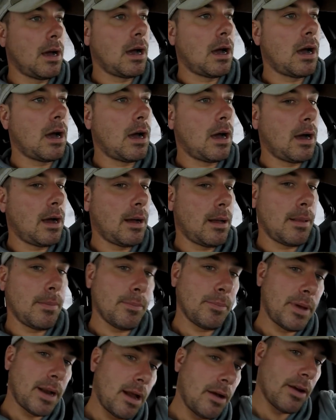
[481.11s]

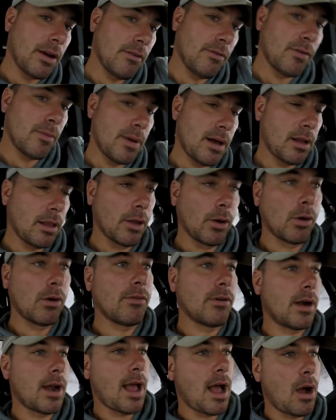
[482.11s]
out here for about a little
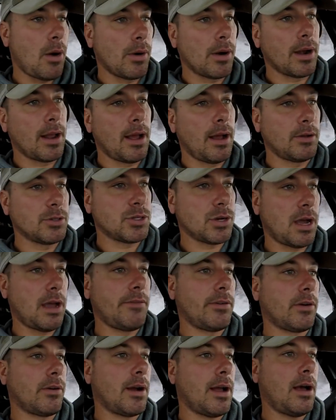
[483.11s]
over an hour now,
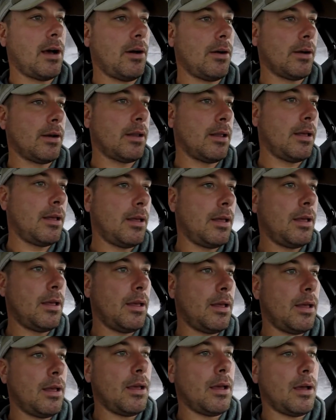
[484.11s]
driving around.
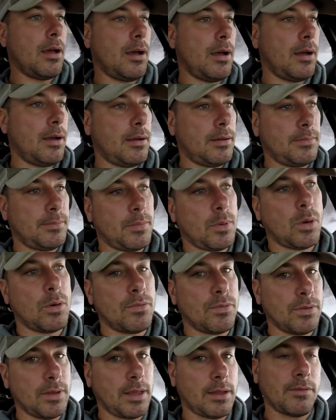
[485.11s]

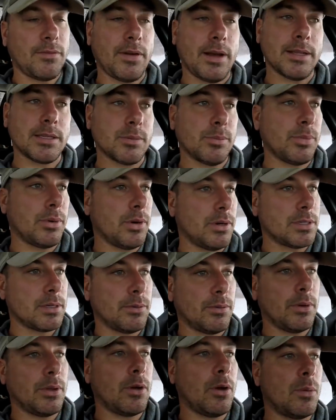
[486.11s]
Hopefully can find some birds. I
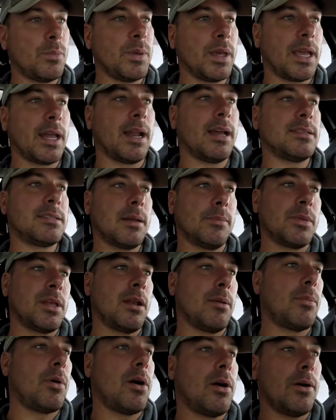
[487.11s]
really hope they get on
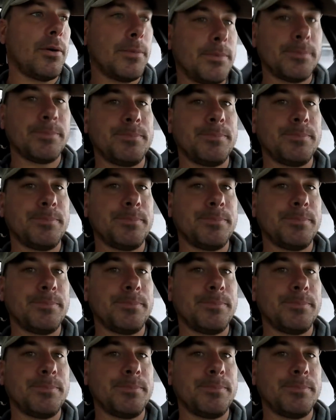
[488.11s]
something tomorrow.